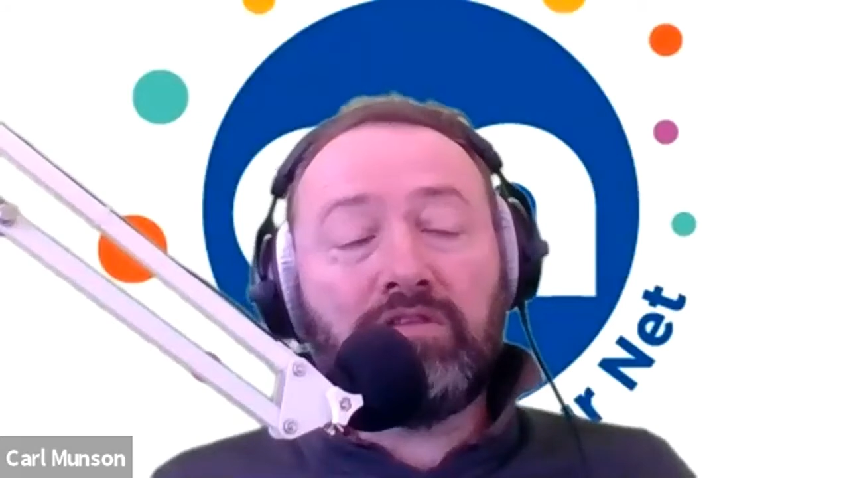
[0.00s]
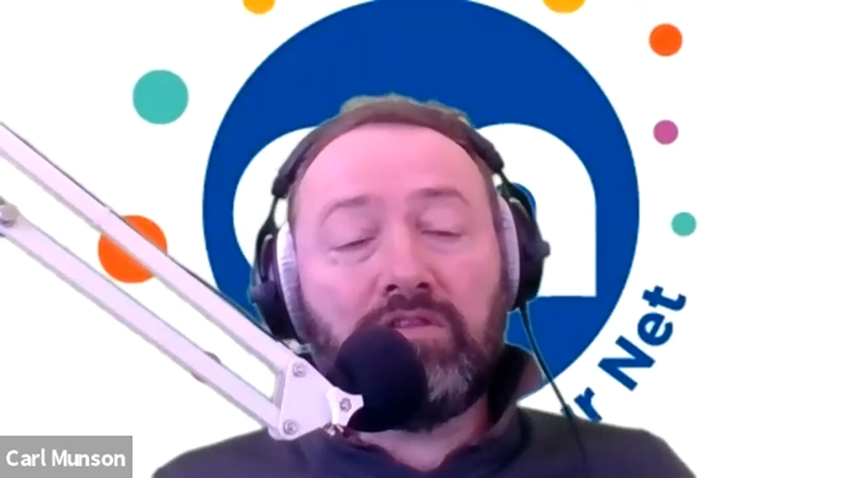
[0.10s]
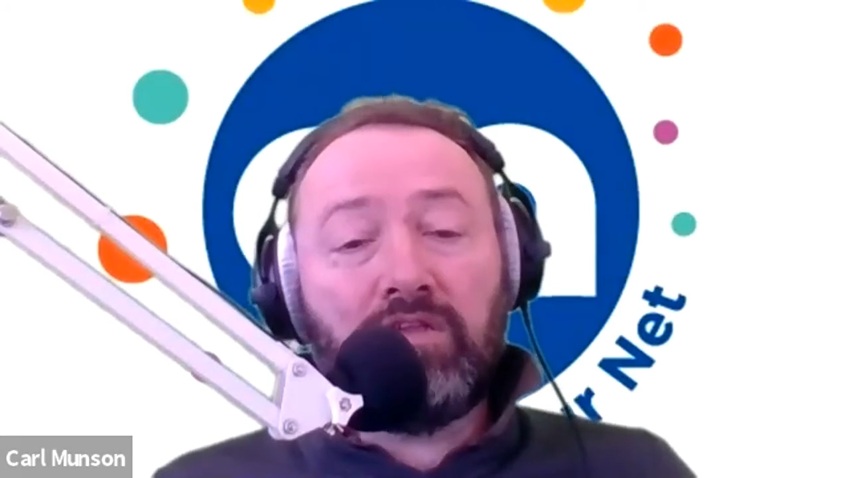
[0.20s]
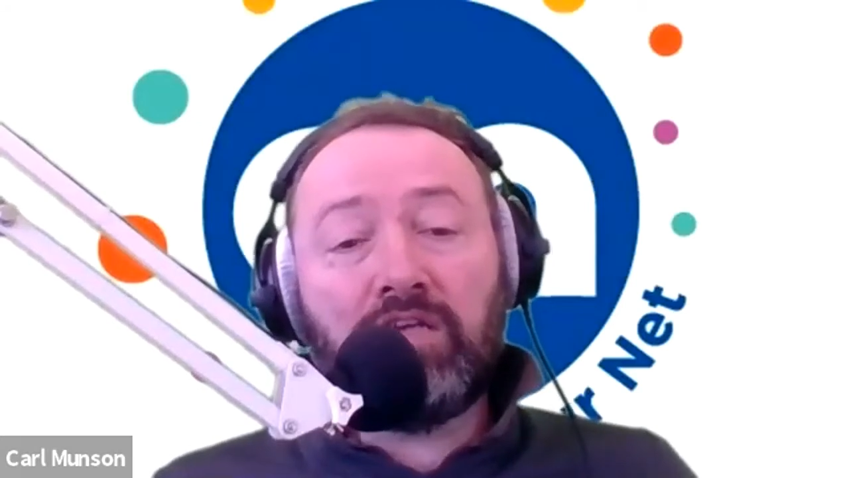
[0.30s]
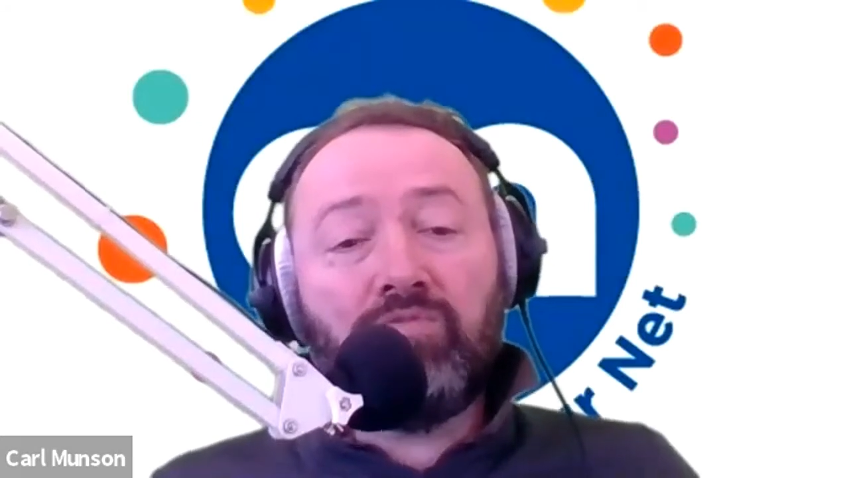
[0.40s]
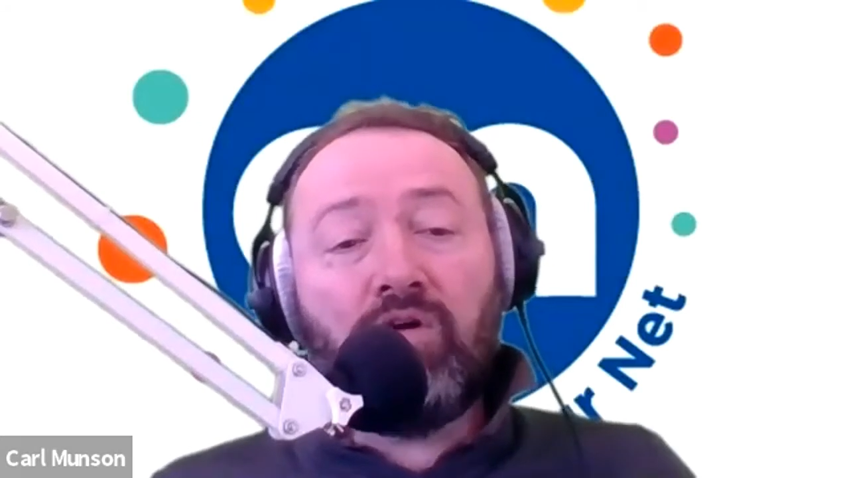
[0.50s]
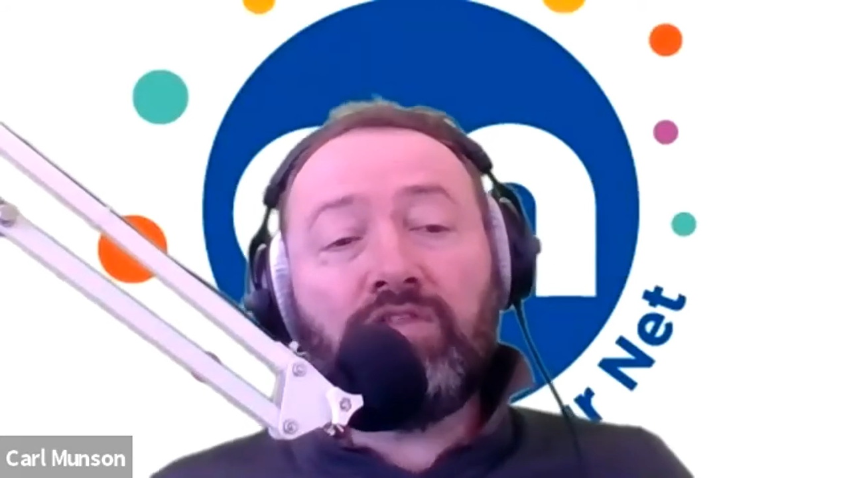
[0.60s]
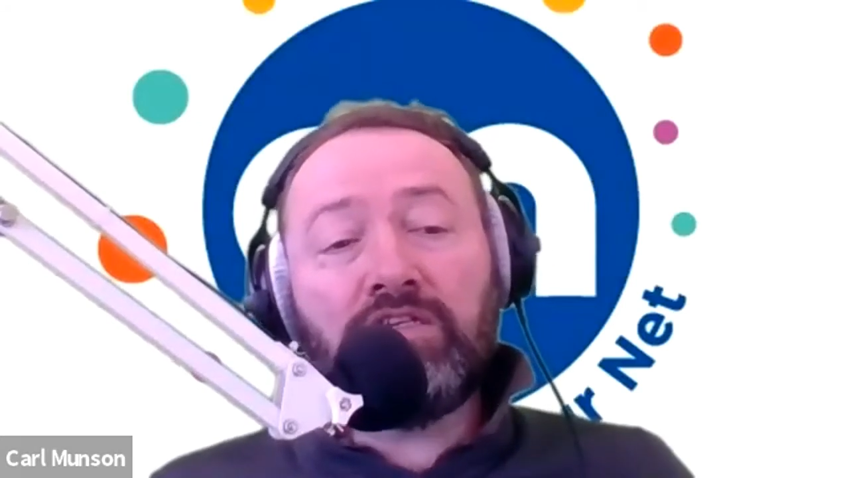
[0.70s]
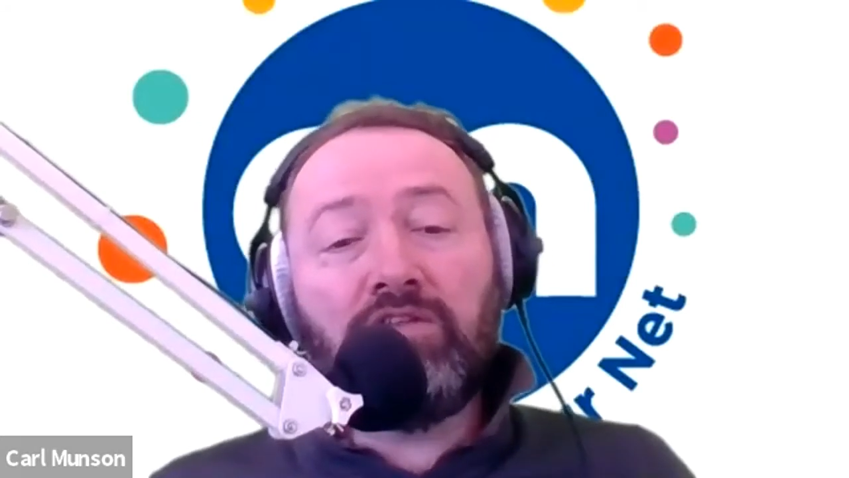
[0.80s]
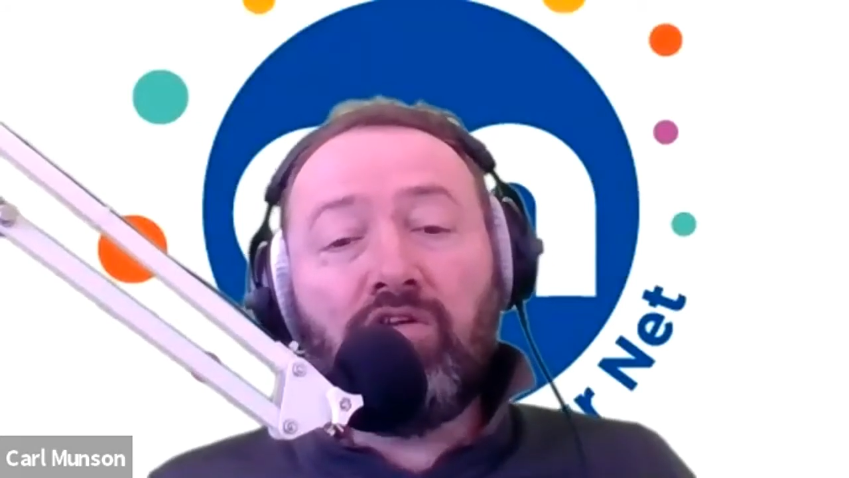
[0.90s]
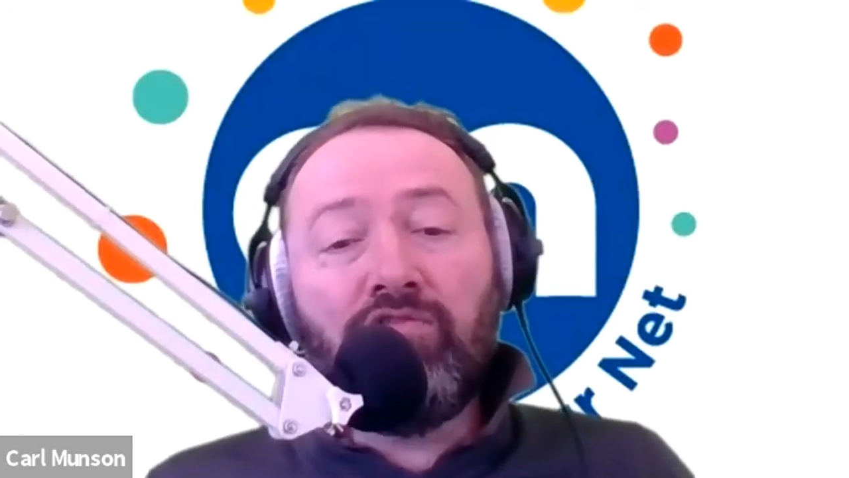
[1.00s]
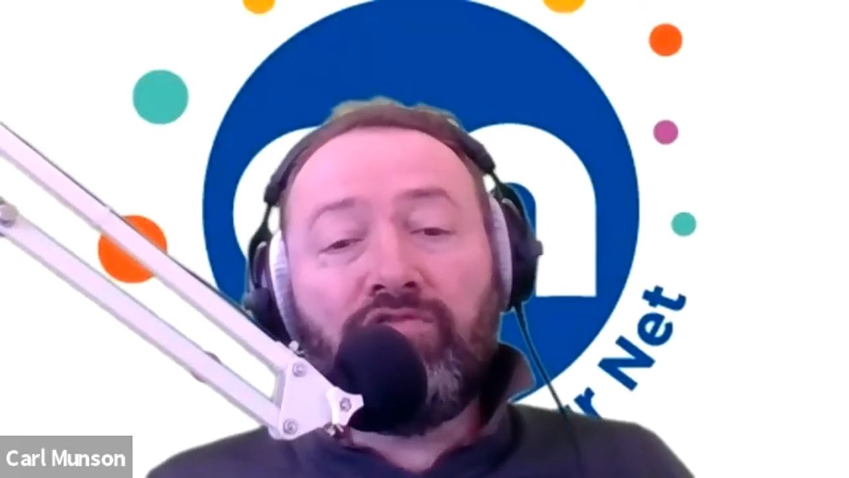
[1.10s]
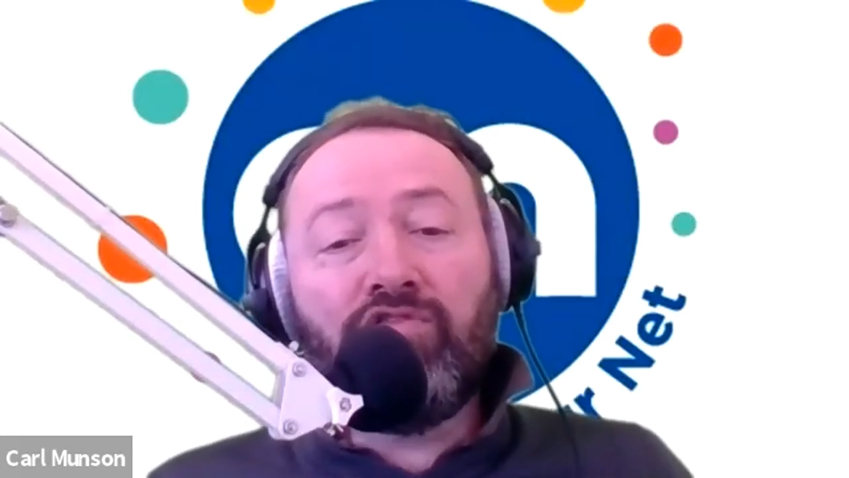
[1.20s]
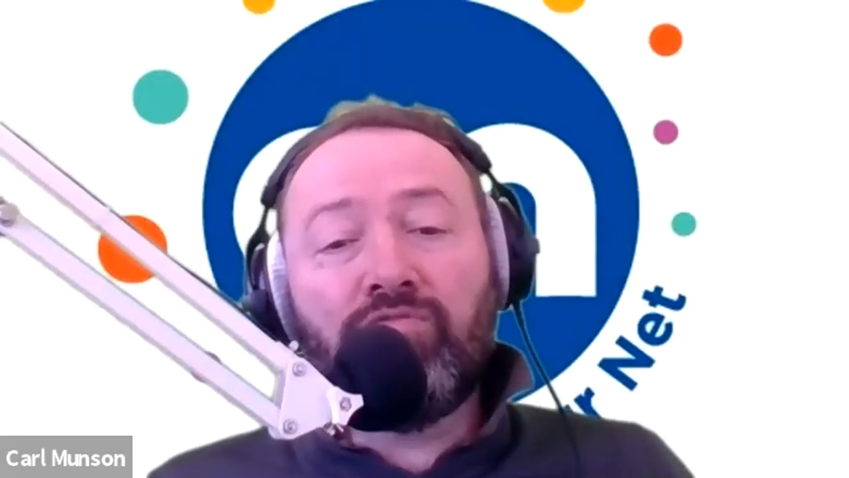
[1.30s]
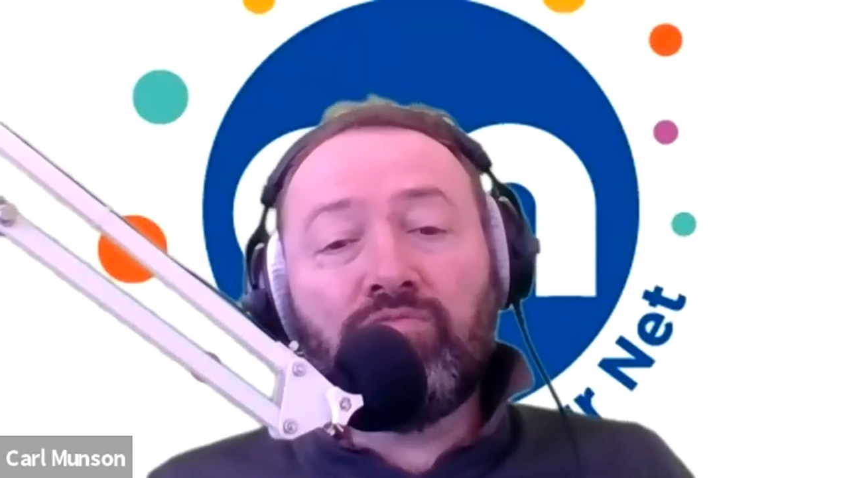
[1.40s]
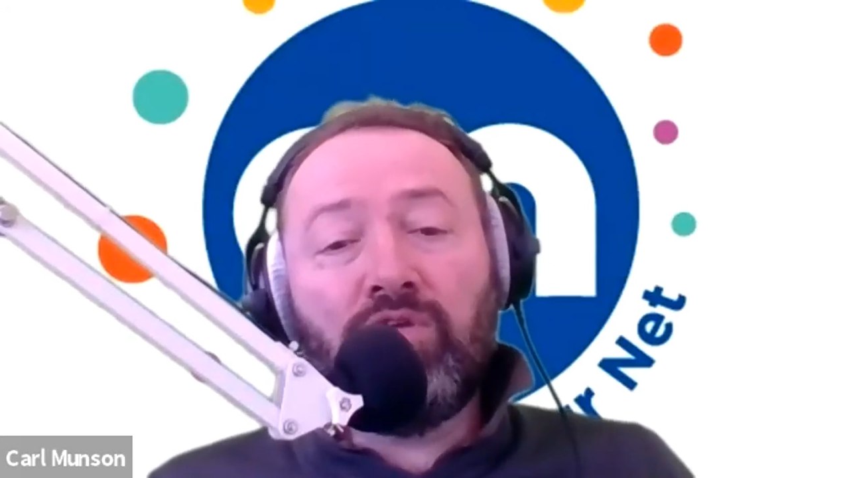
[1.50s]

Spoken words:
that's why this long form and